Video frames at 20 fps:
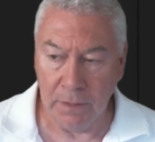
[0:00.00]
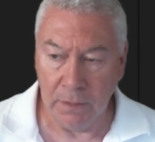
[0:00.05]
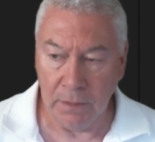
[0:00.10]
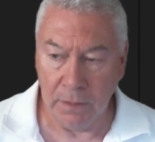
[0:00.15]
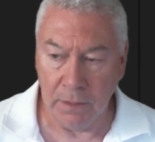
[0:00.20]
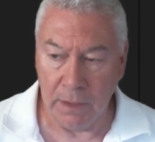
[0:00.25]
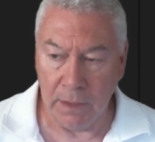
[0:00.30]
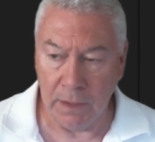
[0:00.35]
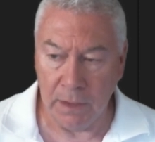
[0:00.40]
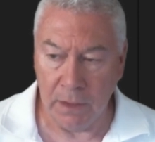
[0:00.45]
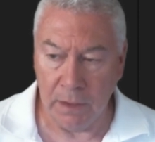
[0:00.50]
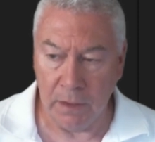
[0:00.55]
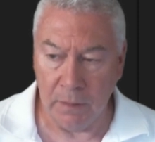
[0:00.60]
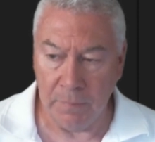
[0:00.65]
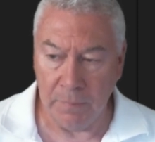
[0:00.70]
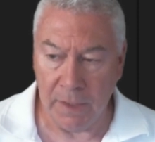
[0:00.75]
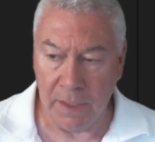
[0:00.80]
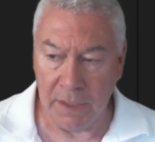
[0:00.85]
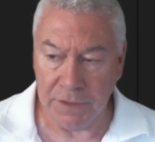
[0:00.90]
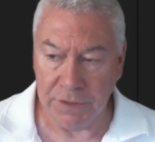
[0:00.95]
And I'm
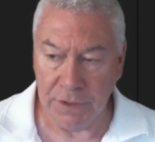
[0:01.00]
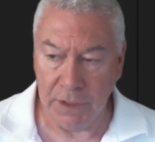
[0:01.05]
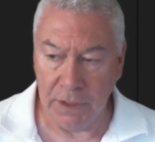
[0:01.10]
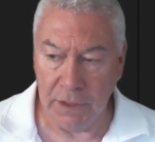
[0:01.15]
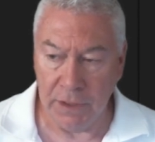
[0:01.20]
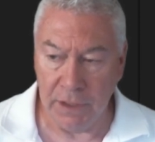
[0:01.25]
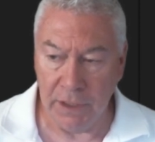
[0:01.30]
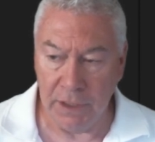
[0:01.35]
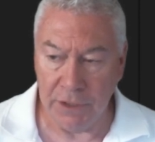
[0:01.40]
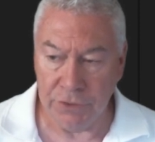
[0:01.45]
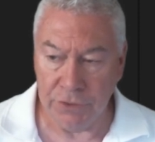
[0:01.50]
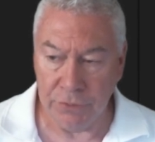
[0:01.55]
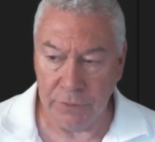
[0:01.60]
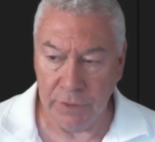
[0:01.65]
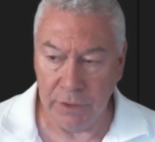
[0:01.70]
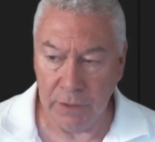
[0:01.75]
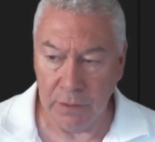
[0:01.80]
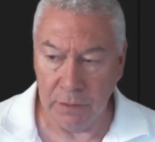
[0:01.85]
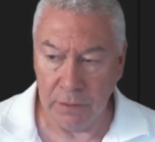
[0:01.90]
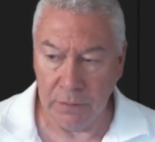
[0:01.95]
passing in the
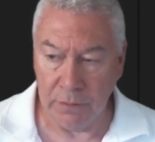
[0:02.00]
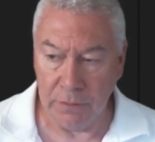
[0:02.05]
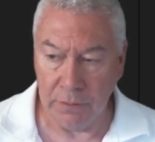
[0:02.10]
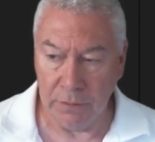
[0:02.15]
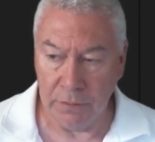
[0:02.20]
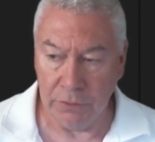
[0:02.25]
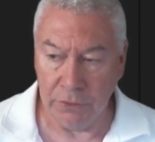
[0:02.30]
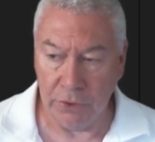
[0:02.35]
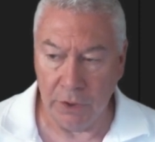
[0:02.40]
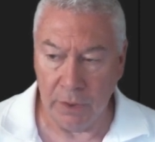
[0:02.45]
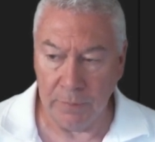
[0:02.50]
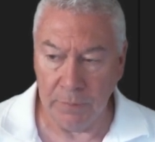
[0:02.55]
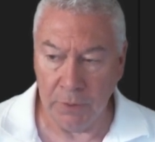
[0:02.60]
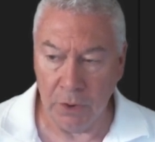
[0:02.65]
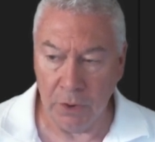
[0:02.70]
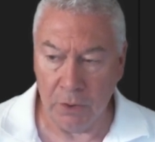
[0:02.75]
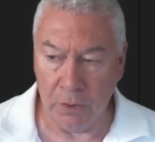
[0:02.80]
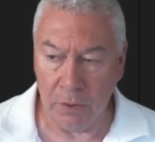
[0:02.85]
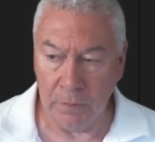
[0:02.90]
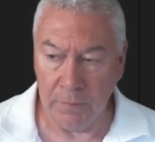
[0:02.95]
history time
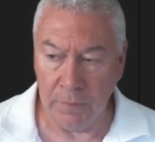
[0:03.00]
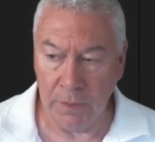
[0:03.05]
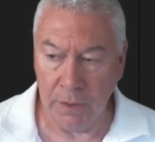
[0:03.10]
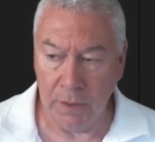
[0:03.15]
column.